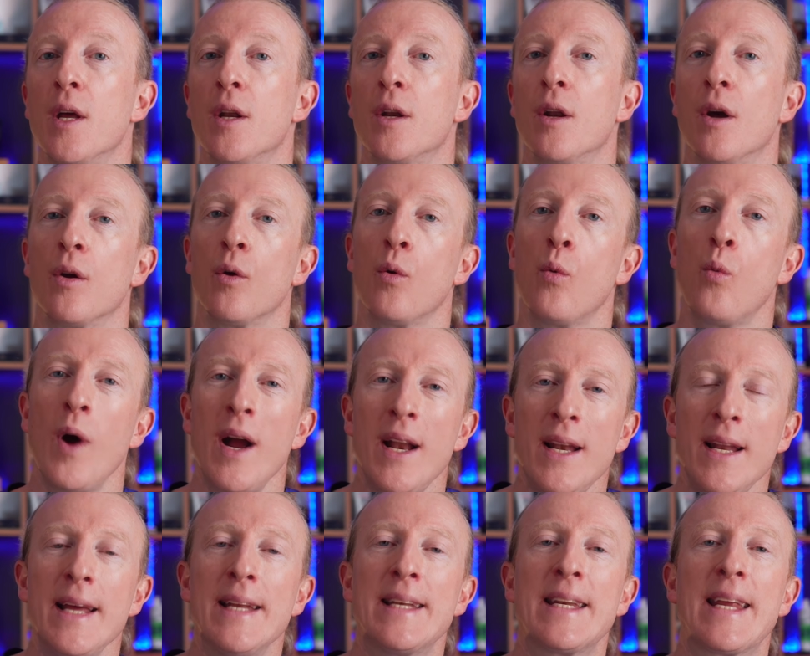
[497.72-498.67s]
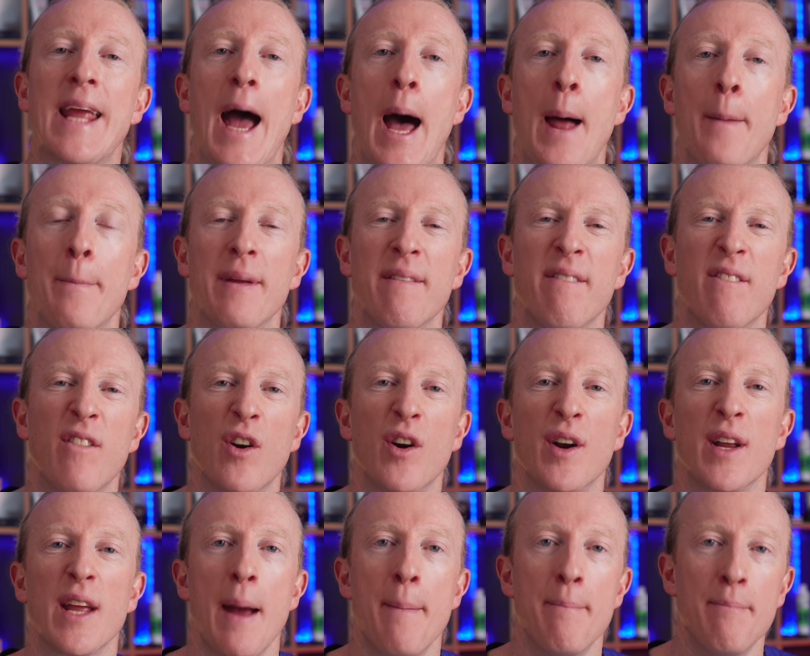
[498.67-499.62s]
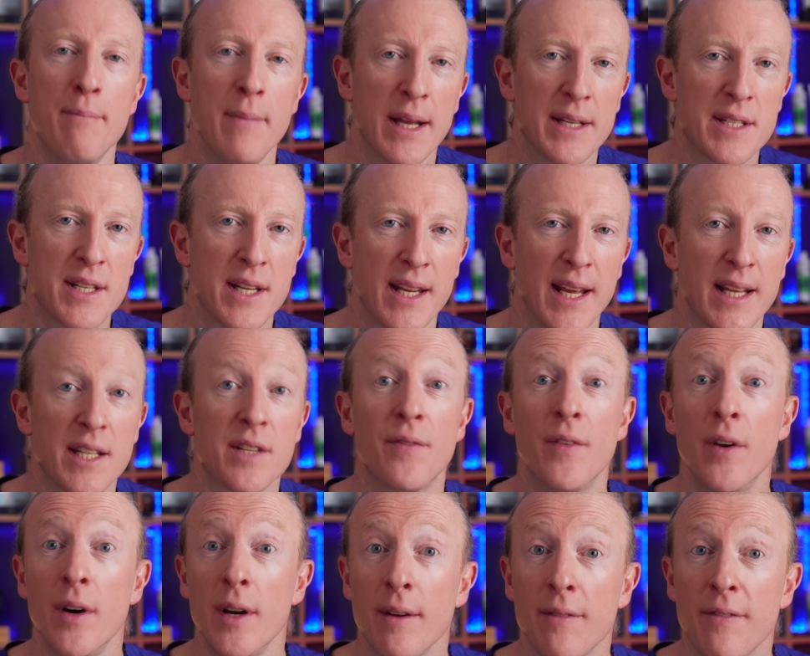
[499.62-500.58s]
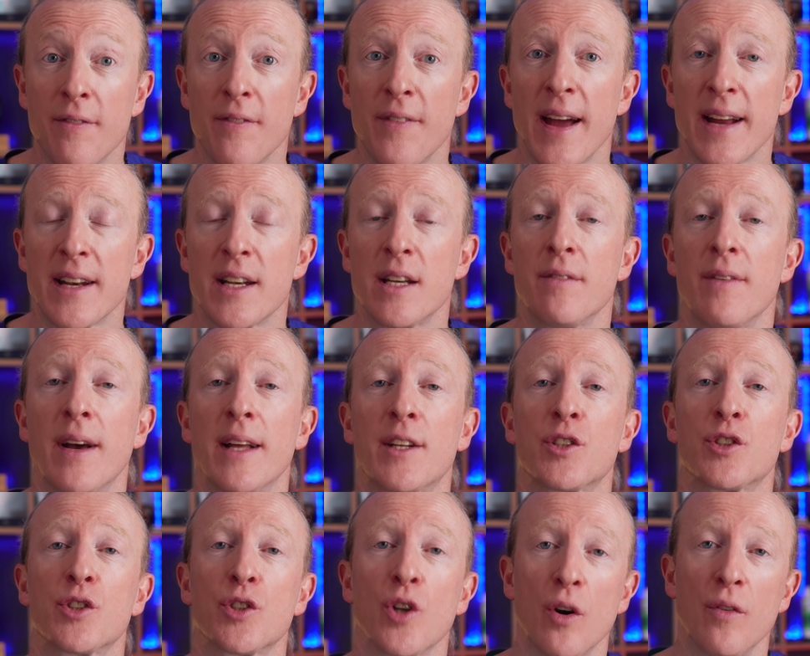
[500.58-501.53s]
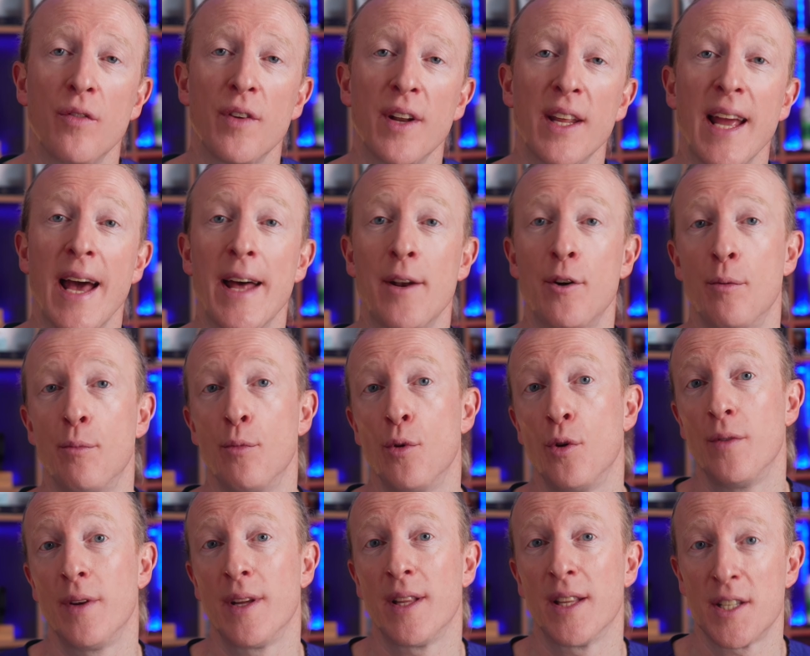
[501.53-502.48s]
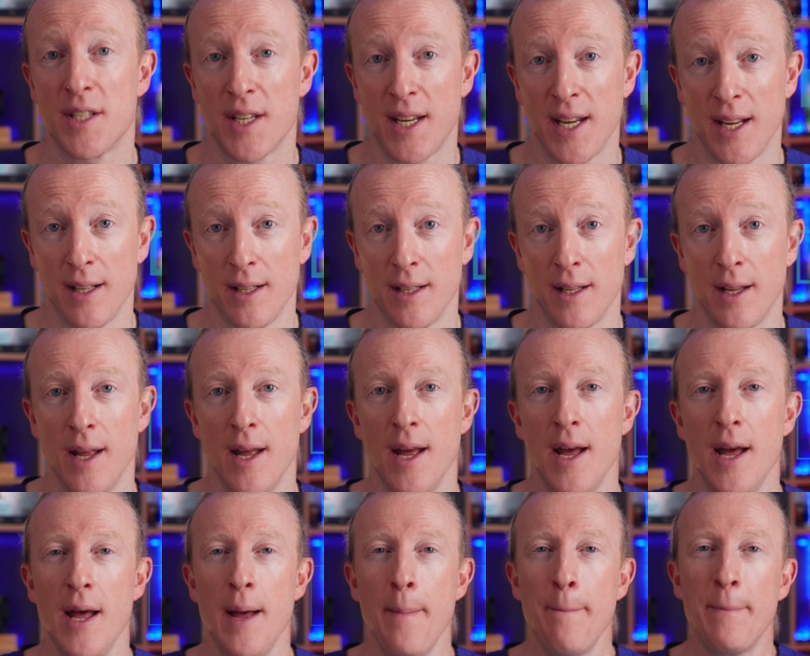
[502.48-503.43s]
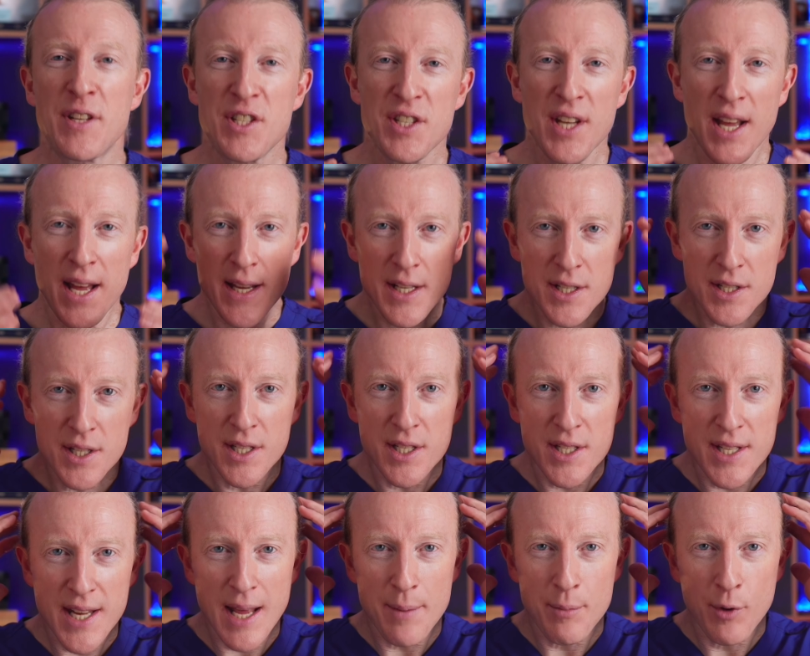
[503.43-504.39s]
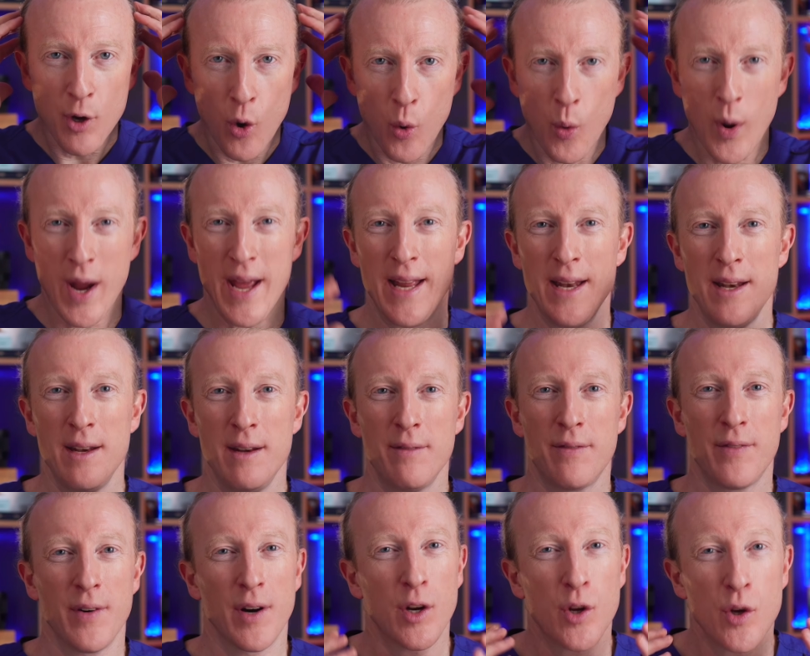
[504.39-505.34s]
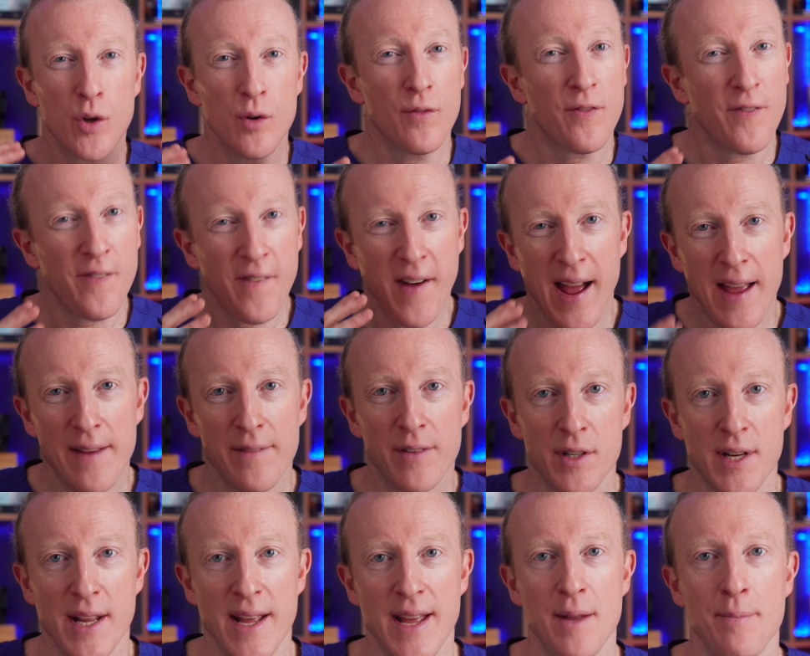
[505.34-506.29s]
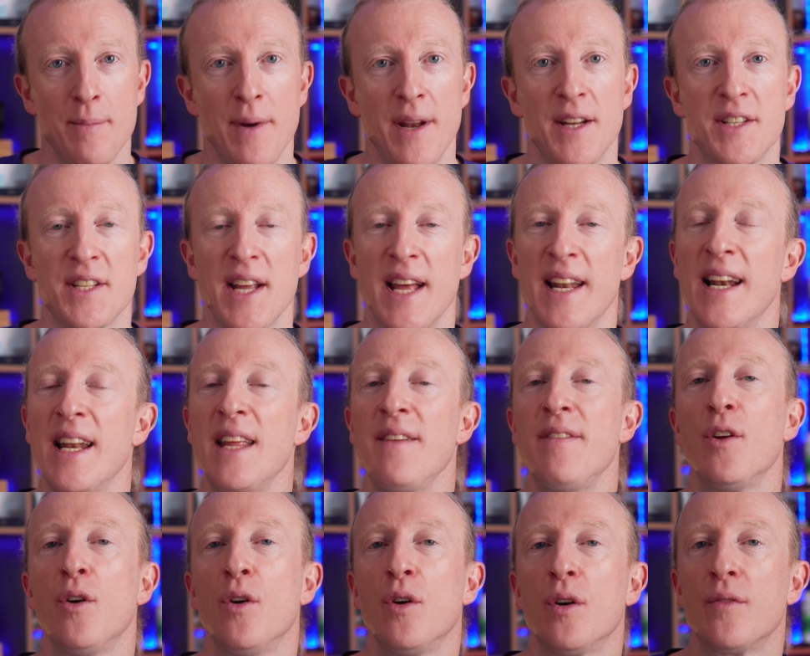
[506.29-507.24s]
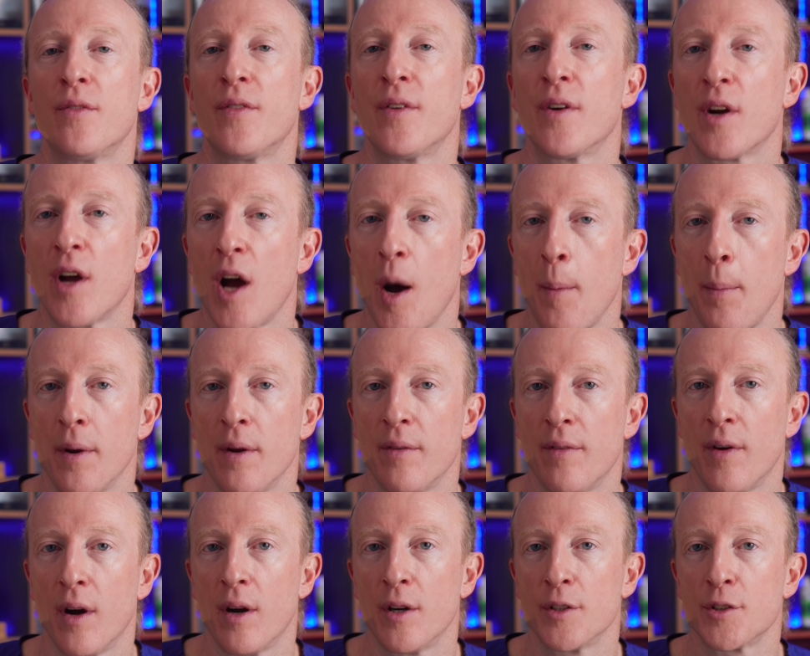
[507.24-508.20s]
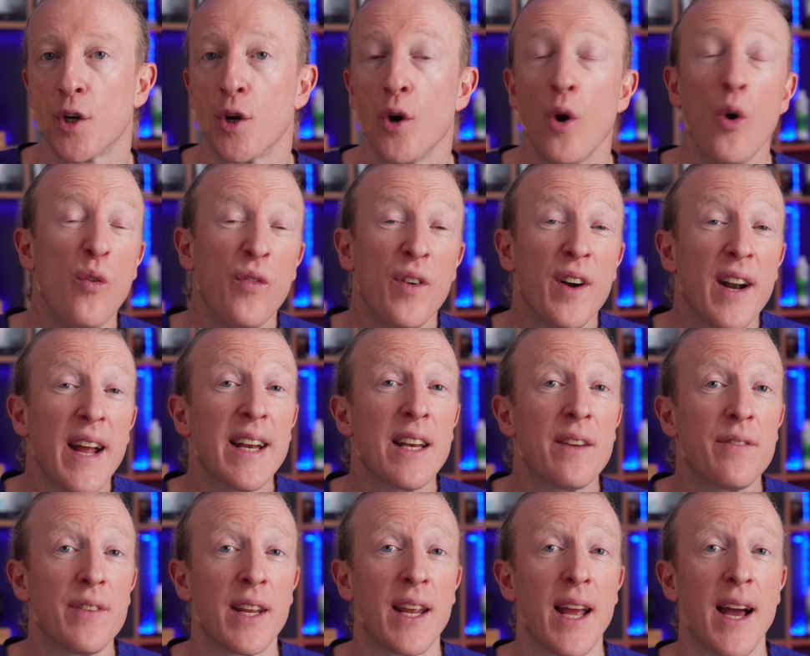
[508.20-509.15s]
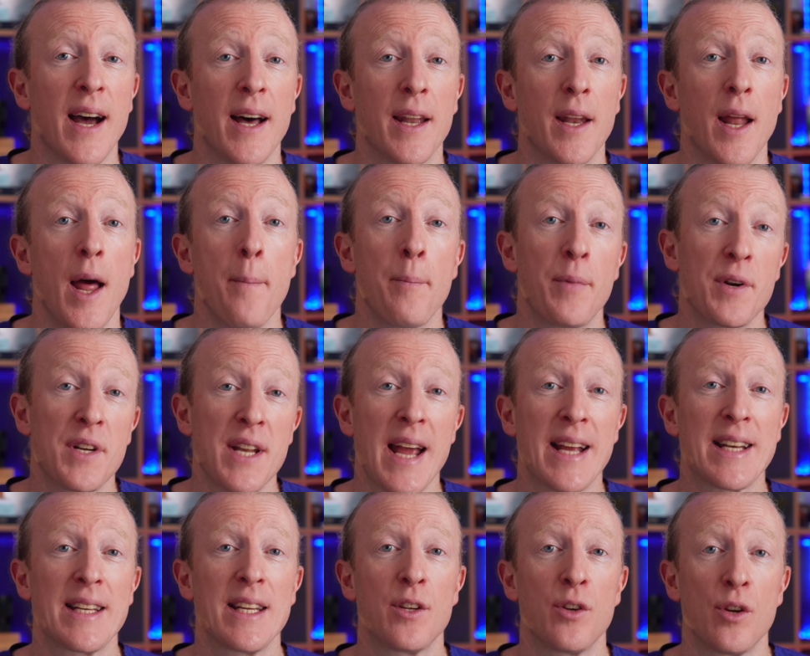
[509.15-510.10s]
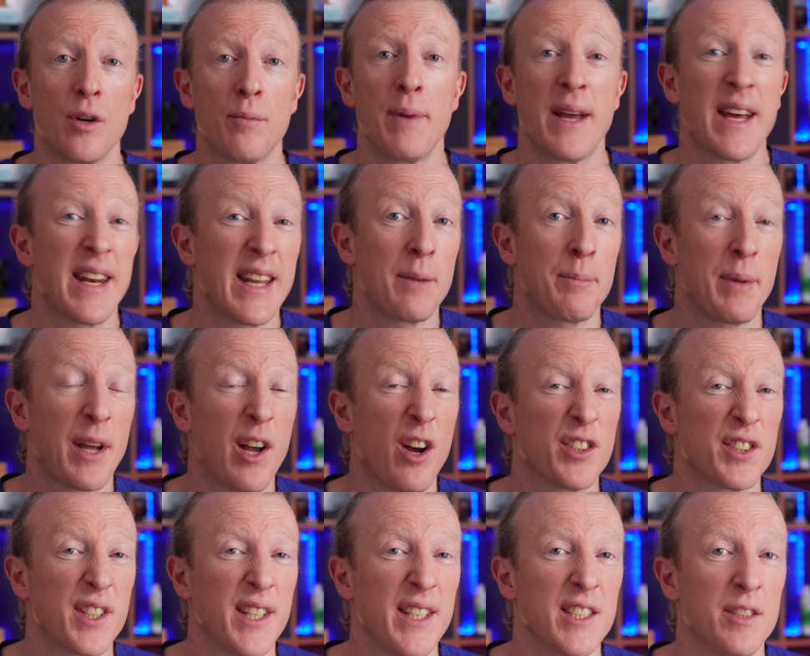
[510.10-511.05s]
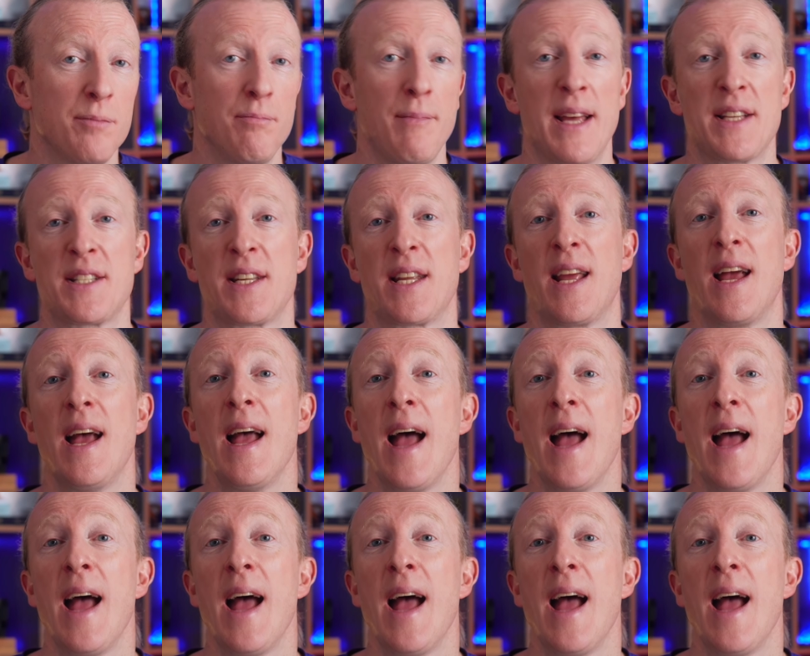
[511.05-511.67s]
Now, while it can be very messy, it's very effective at softening and removing the scale. Massage the Sebco in for a good 5 or 10 minutes and leave it on for a couple of hours or overnight if you can, protecting your bedding because it is messy.